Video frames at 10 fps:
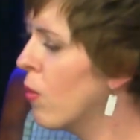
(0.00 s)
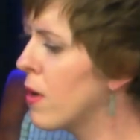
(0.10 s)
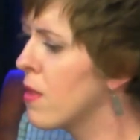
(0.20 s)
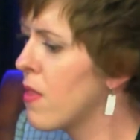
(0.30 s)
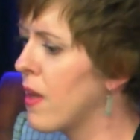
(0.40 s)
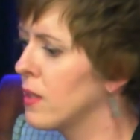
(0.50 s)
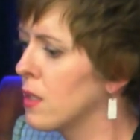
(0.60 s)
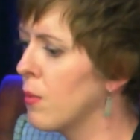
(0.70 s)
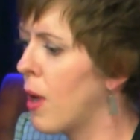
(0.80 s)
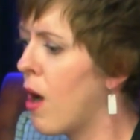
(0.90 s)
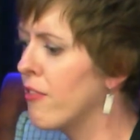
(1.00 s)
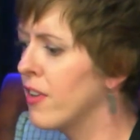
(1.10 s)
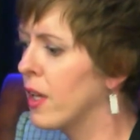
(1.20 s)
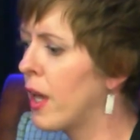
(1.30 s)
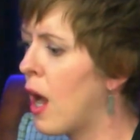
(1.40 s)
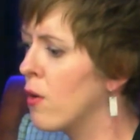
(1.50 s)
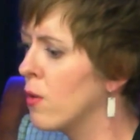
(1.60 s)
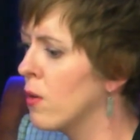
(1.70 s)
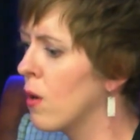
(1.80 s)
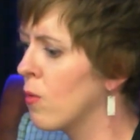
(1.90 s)
one of the things that we often
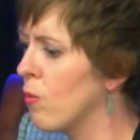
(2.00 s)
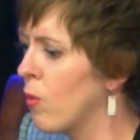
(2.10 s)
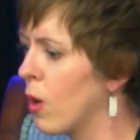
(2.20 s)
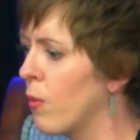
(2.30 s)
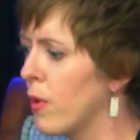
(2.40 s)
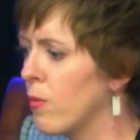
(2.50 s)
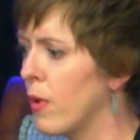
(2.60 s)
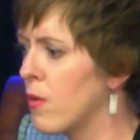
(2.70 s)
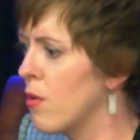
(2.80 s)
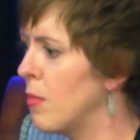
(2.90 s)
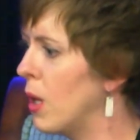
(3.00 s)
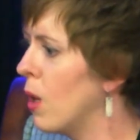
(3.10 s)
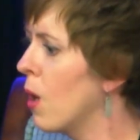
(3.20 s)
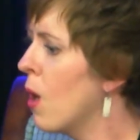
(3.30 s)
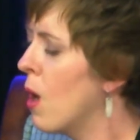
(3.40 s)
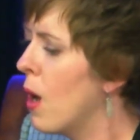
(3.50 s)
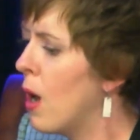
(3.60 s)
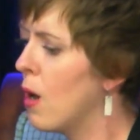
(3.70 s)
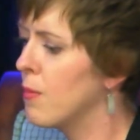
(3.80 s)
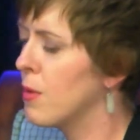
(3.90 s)
encounter in our work with, whether it be
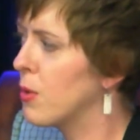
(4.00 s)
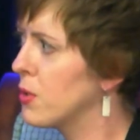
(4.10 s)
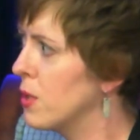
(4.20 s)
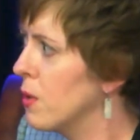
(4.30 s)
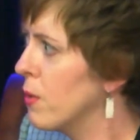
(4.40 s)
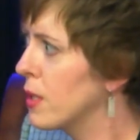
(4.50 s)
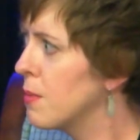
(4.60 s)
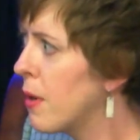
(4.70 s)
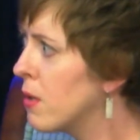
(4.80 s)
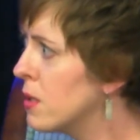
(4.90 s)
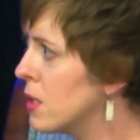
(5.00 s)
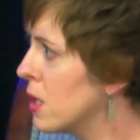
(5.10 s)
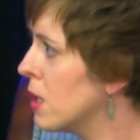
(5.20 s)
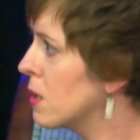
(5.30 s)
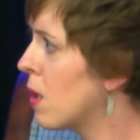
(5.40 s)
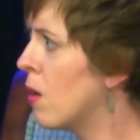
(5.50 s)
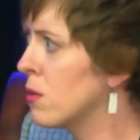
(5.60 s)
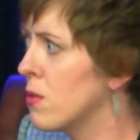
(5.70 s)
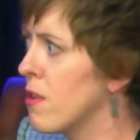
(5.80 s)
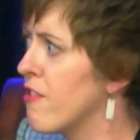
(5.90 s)
the person who experienced the
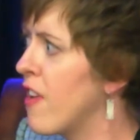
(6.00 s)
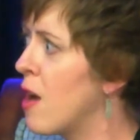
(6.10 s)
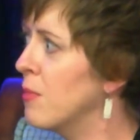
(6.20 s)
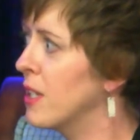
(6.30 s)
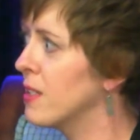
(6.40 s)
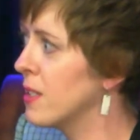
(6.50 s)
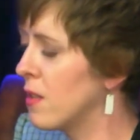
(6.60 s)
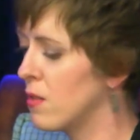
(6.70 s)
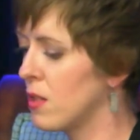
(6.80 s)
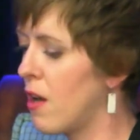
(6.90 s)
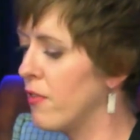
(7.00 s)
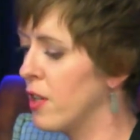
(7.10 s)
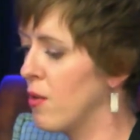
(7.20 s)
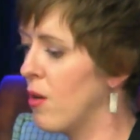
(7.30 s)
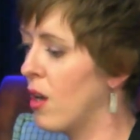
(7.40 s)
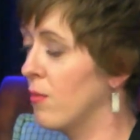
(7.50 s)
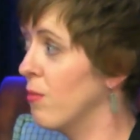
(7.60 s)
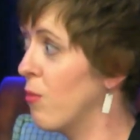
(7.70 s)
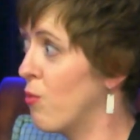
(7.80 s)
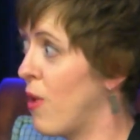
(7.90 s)
assault or their family, is that there's often a
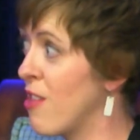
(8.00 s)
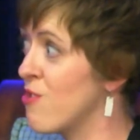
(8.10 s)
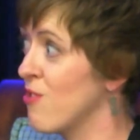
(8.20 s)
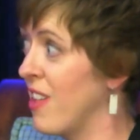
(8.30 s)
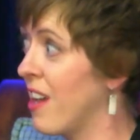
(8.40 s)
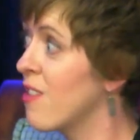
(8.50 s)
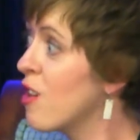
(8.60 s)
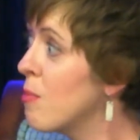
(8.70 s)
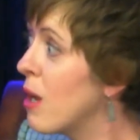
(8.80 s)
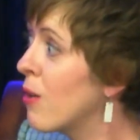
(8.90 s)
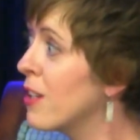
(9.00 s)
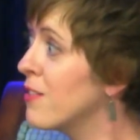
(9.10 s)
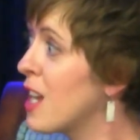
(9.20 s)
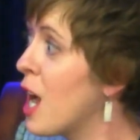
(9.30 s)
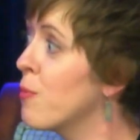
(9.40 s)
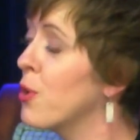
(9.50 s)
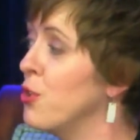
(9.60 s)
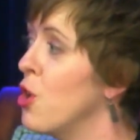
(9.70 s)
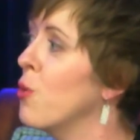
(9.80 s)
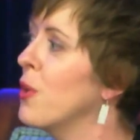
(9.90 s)
rather lengthy period of time where
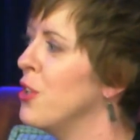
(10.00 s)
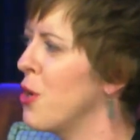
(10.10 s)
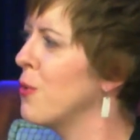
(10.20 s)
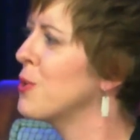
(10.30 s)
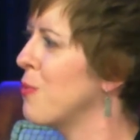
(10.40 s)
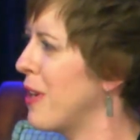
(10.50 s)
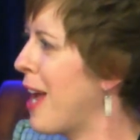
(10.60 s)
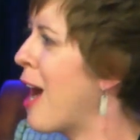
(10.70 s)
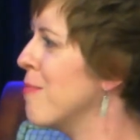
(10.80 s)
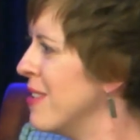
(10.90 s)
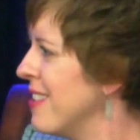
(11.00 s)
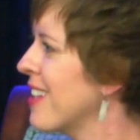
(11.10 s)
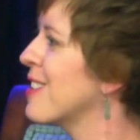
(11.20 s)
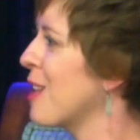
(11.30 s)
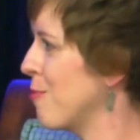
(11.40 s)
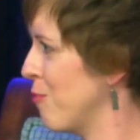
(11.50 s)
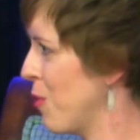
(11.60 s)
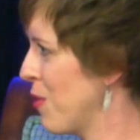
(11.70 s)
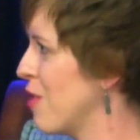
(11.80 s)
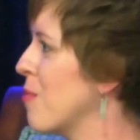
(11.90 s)
no one knows what happened except
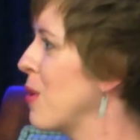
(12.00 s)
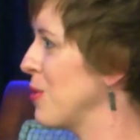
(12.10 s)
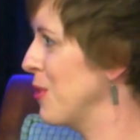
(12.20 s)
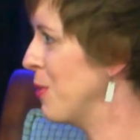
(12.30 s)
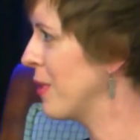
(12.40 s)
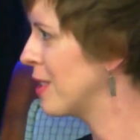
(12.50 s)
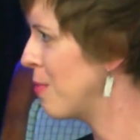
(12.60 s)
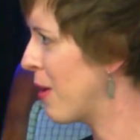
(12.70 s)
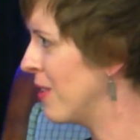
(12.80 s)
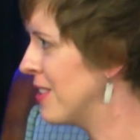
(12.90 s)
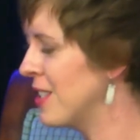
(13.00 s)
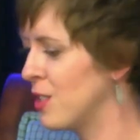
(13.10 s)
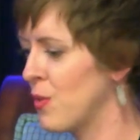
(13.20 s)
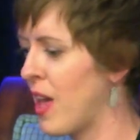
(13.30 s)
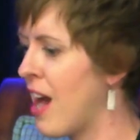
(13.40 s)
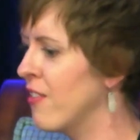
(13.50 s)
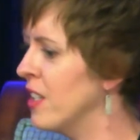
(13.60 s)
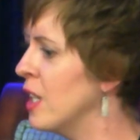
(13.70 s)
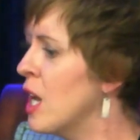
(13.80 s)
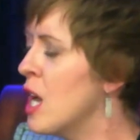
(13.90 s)
for the person who experienced it. So they
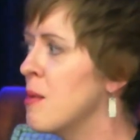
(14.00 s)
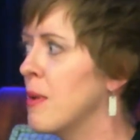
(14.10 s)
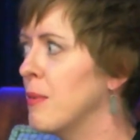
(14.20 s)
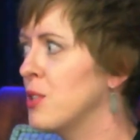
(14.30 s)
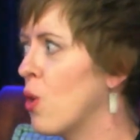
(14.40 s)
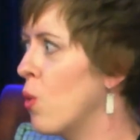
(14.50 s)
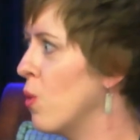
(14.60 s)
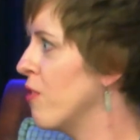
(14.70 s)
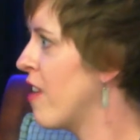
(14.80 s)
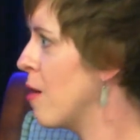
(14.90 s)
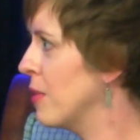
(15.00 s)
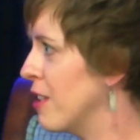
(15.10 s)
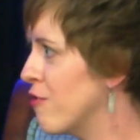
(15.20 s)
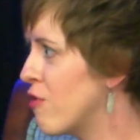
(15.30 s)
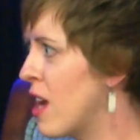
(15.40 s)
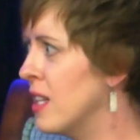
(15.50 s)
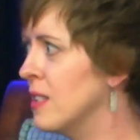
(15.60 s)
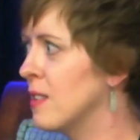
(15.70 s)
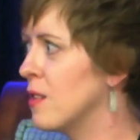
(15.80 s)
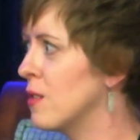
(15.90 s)
haven't maybe told family and
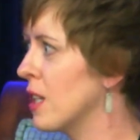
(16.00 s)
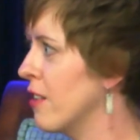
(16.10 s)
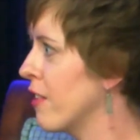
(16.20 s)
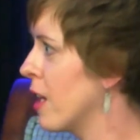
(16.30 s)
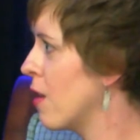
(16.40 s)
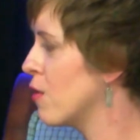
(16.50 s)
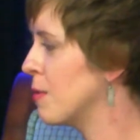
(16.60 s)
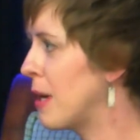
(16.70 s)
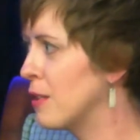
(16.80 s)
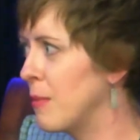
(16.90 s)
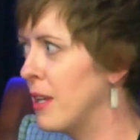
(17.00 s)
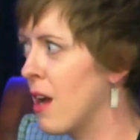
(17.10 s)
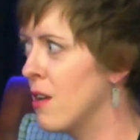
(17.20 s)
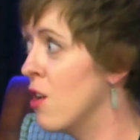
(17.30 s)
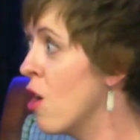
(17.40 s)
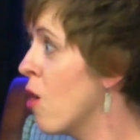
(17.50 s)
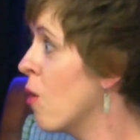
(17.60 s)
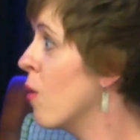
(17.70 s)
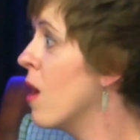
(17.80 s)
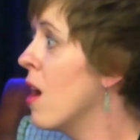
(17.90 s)
friends, their significant other spouse may not
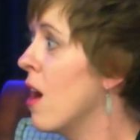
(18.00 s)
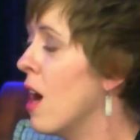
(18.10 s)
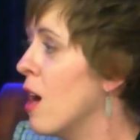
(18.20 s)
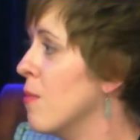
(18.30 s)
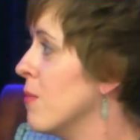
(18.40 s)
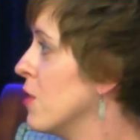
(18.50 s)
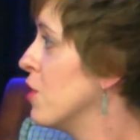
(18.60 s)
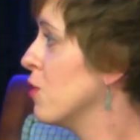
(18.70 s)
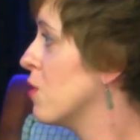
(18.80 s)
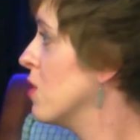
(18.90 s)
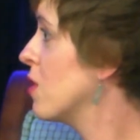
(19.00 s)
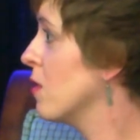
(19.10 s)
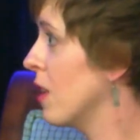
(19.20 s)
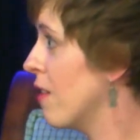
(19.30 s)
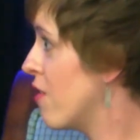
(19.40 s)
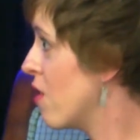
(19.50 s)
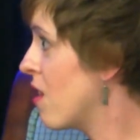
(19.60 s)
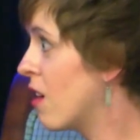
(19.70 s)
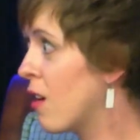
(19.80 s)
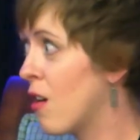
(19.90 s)
know. The children, certainly if they're
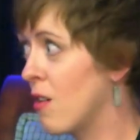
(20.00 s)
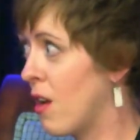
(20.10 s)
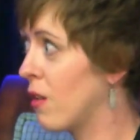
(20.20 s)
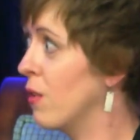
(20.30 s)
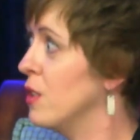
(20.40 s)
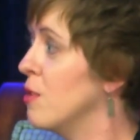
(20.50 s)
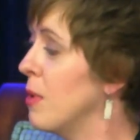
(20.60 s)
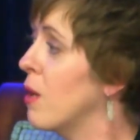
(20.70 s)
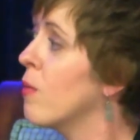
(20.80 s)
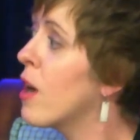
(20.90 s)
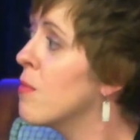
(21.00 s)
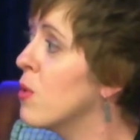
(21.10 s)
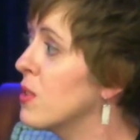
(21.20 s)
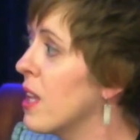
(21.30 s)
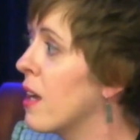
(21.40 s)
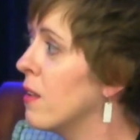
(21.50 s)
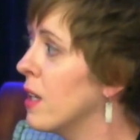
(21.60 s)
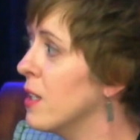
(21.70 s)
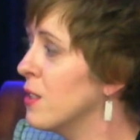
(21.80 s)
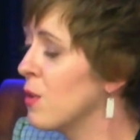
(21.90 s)
younger, are not going to be aware most
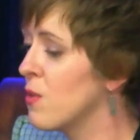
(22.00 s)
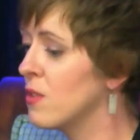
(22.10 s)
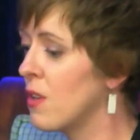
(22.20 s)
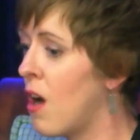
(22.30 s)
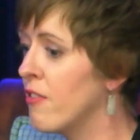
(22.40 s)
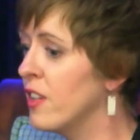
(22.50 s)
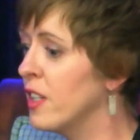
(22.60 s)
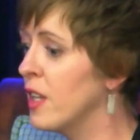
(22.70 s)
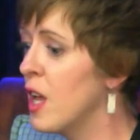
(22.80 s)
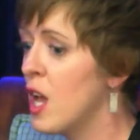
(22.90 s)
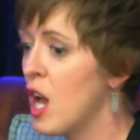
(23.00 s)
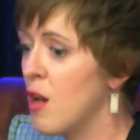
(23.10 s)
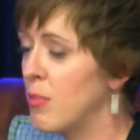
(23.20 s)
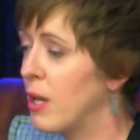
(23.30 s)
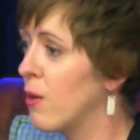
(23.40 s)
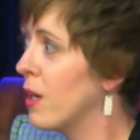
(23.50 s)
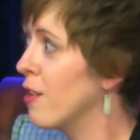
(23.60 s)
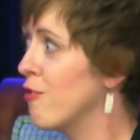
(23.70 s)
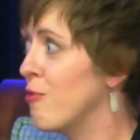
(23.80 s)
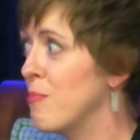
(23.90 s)
likely. And so there's often a period
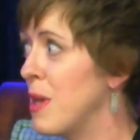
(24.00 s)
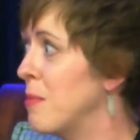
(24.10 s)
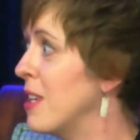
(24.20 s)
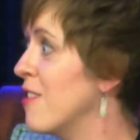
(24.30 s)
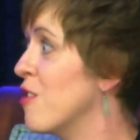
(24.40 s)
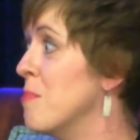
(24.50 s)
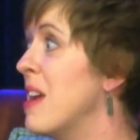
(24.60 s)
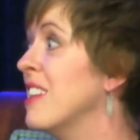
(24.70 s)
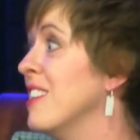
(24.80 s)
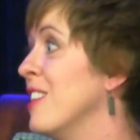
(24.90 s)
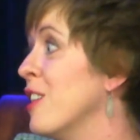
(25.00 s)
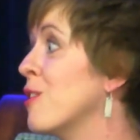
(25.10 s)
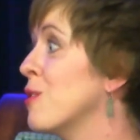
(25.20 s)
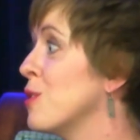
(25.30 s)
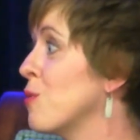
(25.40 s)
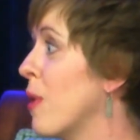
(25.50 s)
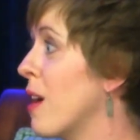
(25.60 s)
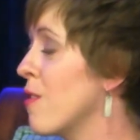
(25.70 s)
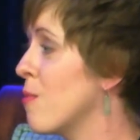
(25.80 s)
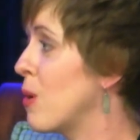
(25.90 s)
of maybe even many years
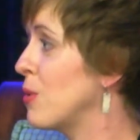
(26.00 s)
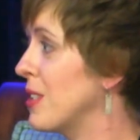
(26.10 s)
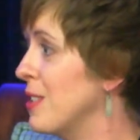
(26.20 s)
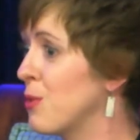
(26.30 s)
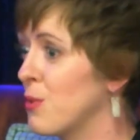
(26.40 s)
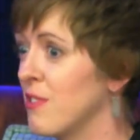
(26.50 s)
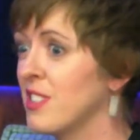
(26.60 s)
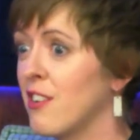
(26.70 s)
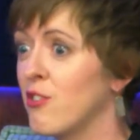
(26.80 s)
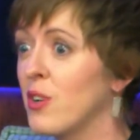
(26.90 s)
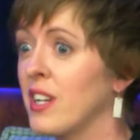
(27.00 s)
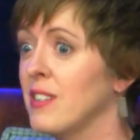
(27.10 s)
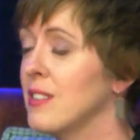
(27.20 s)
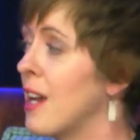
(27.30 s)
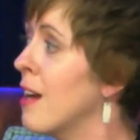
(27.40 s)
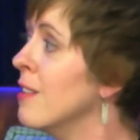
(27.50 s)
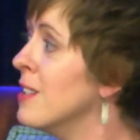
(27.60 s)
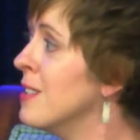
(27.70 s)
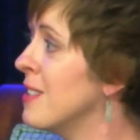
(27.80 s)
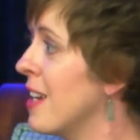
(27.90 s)
where the person is sort of suffering in
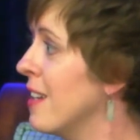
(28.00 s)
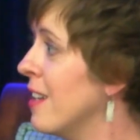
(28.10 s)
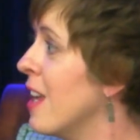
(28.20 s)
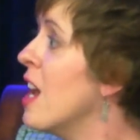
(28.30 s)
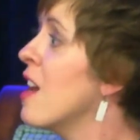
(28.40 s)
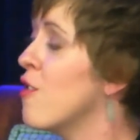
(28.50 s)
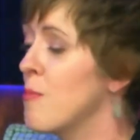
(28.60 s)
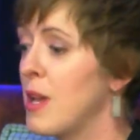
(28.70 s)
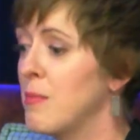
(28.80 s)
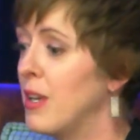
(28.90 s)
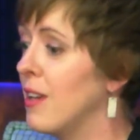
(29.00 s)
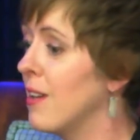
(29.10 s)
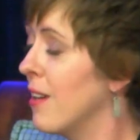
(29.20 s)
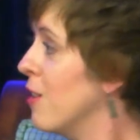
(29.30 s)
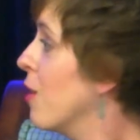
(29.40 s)
silence. And there may be,